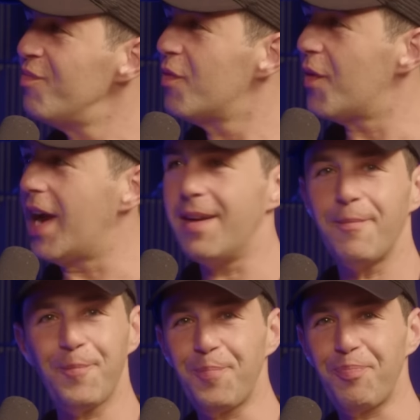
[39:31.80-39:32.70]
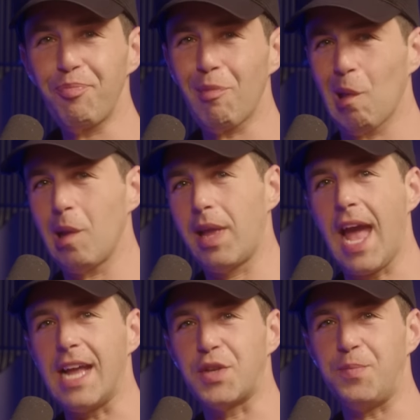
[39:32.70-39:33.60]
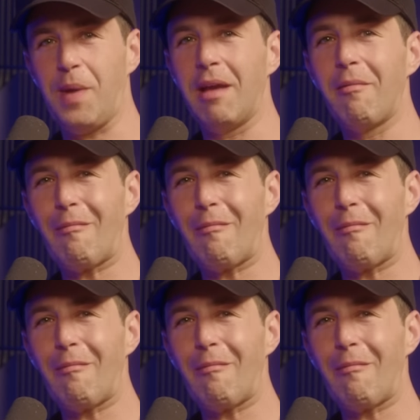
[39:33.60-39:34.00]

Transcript: That's right? really good. Gas me.